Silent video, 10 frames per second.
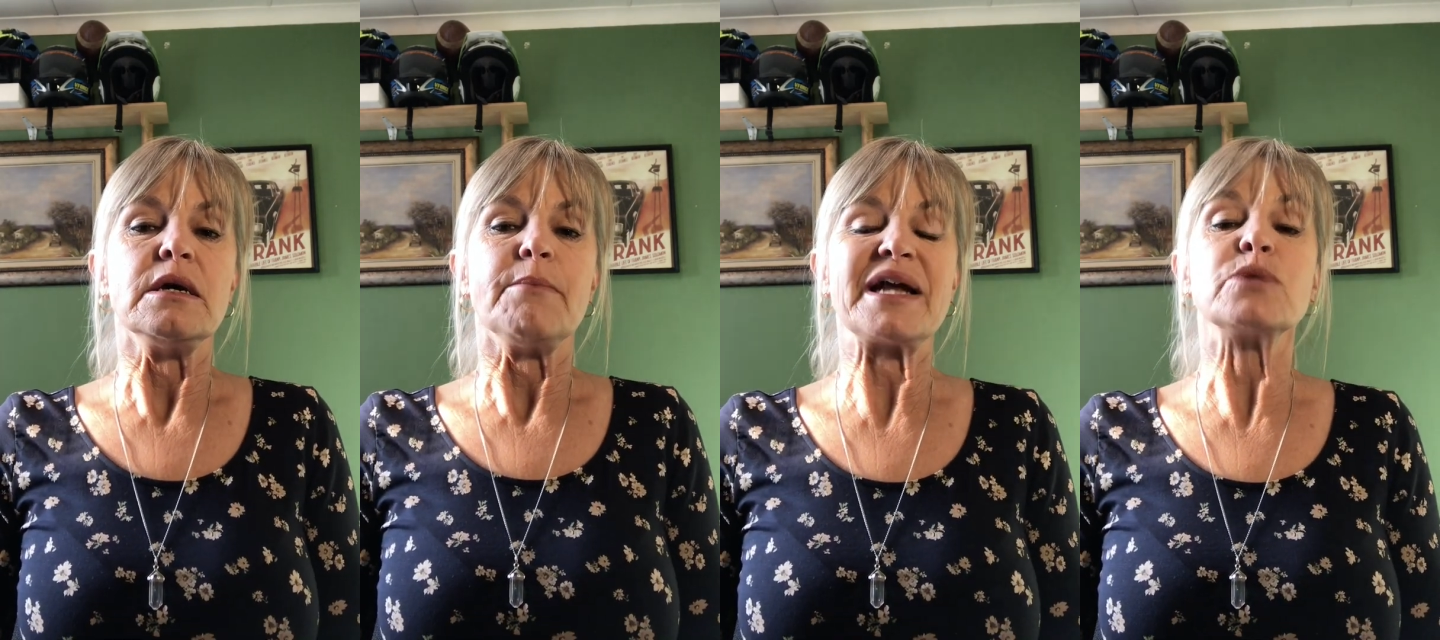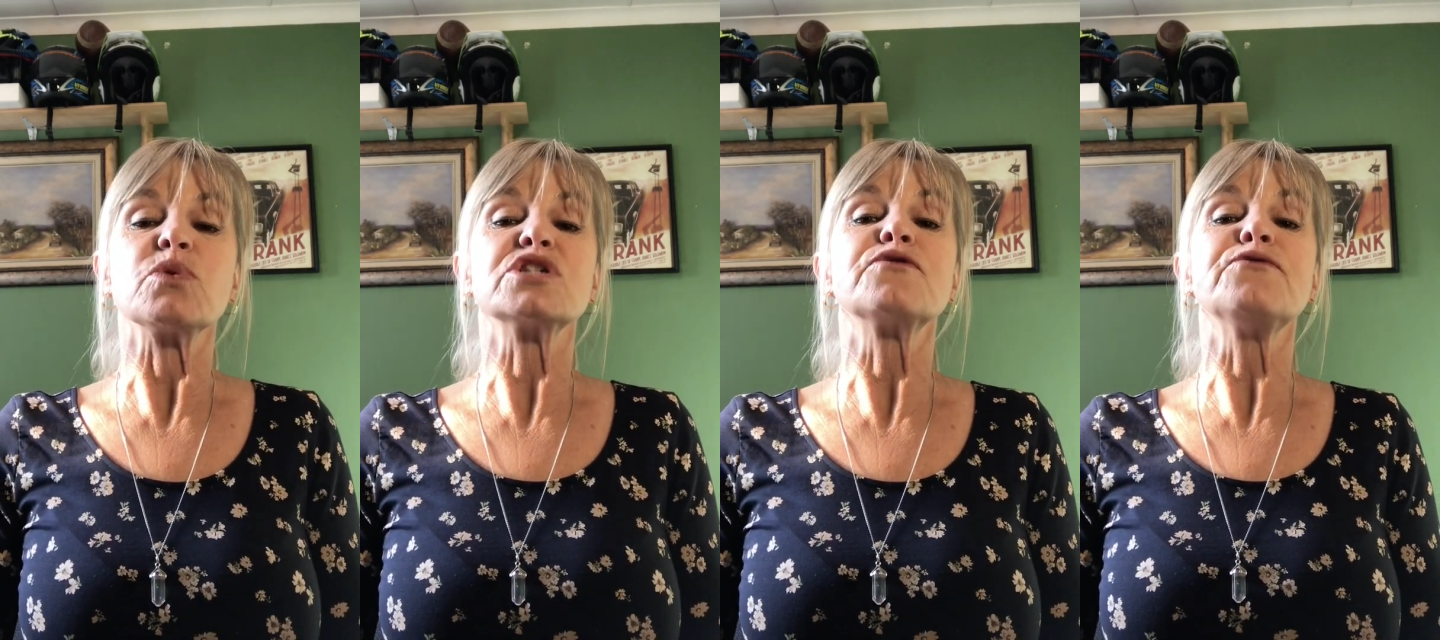But it
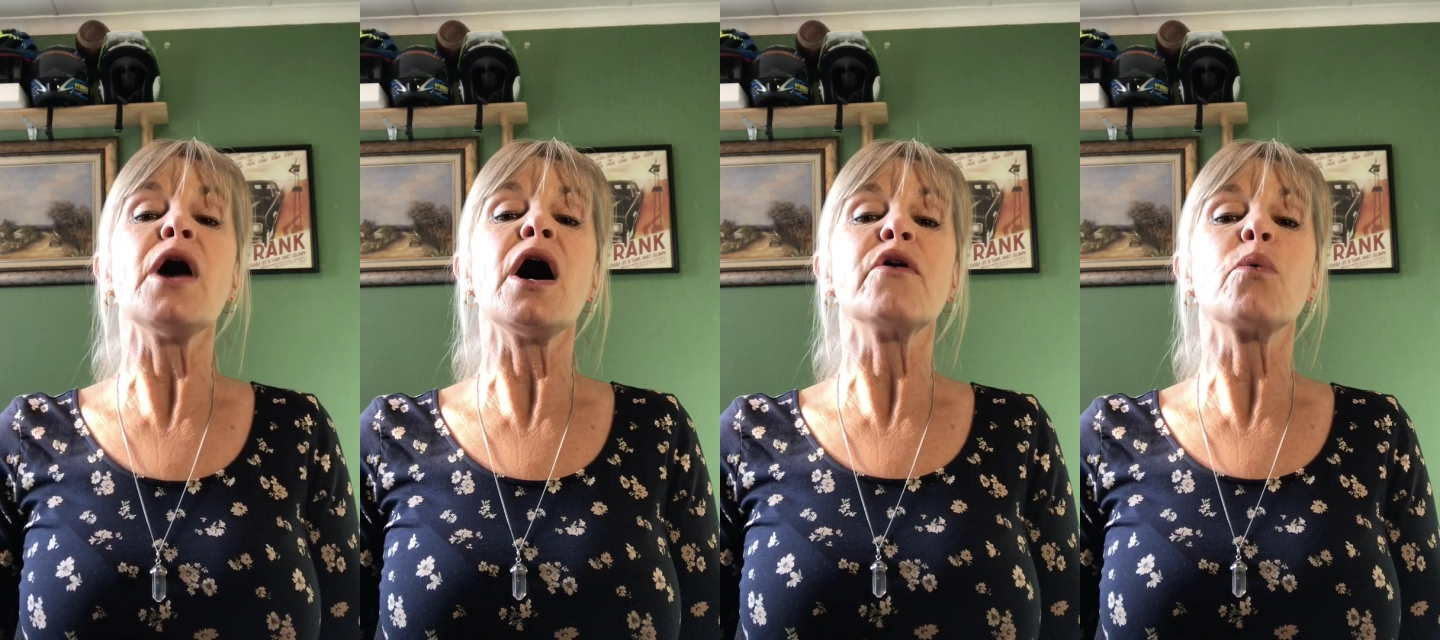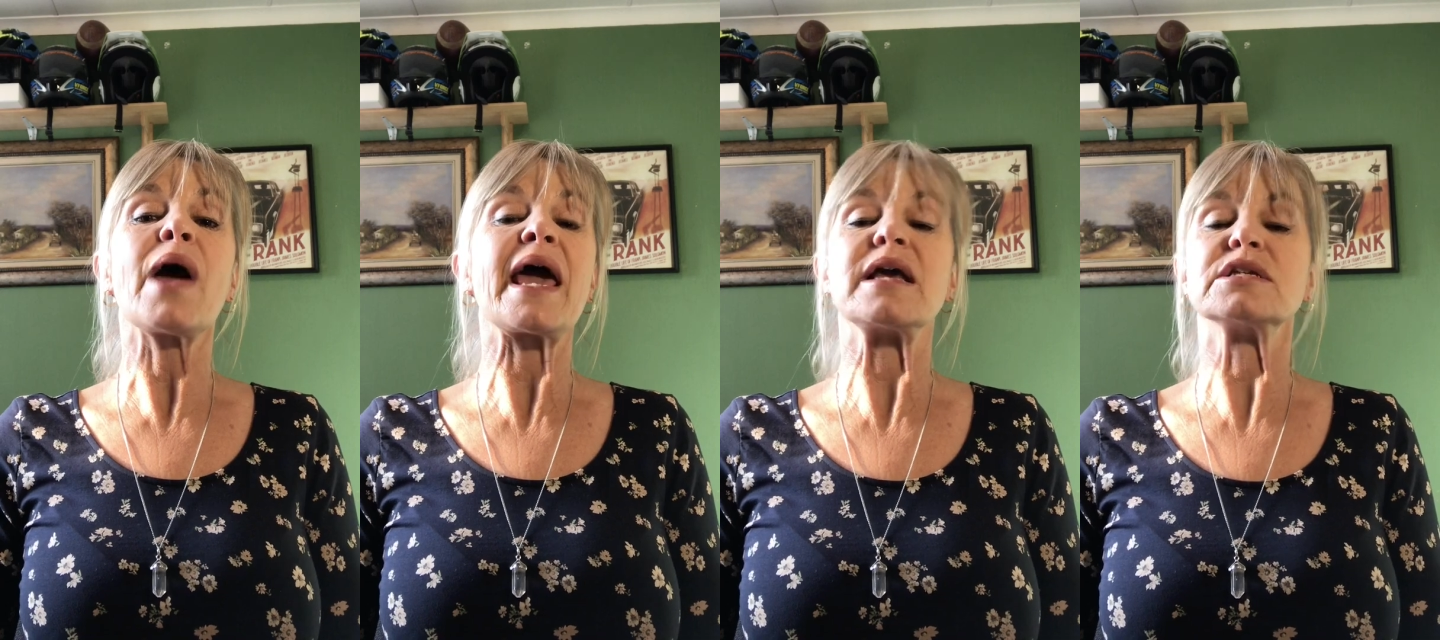was far
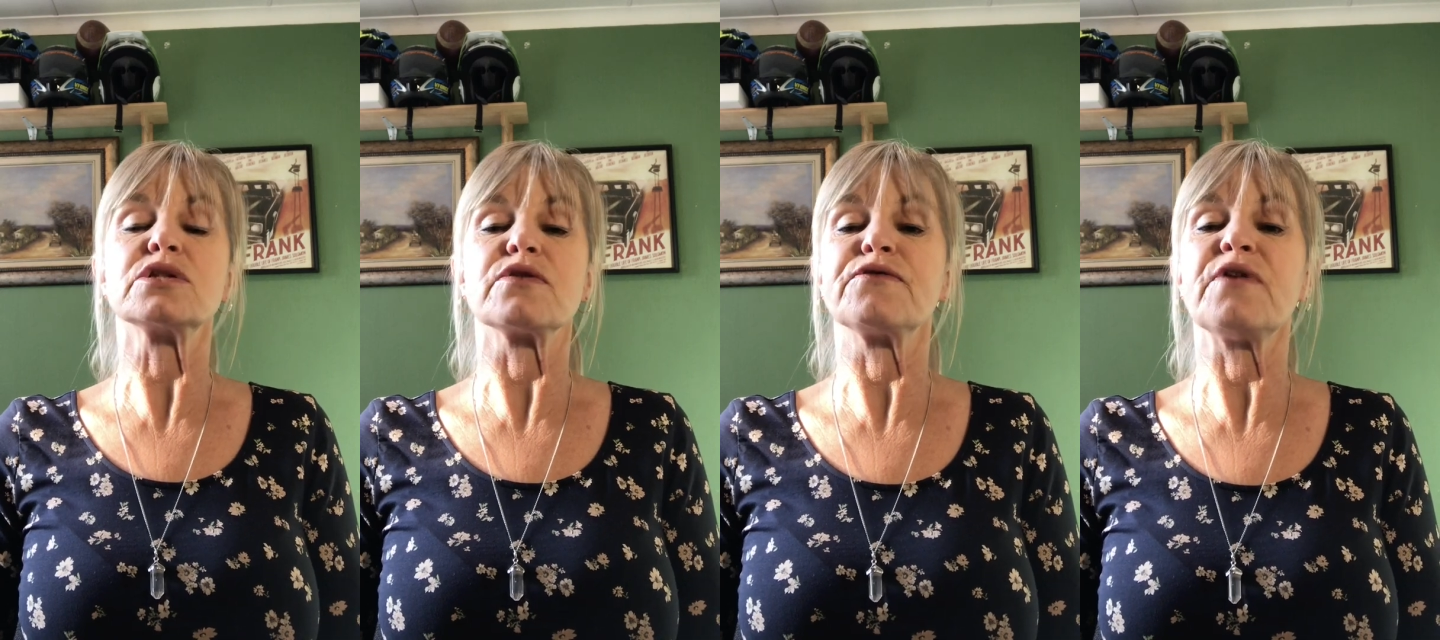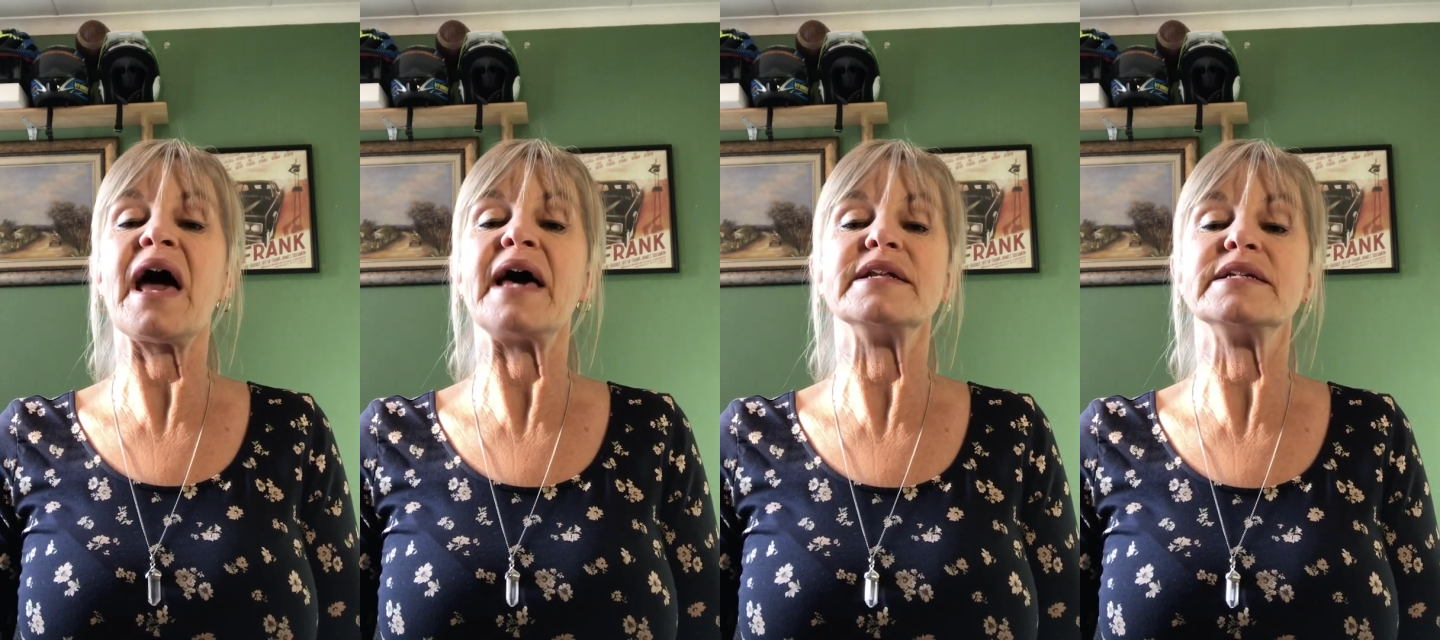away, so the fire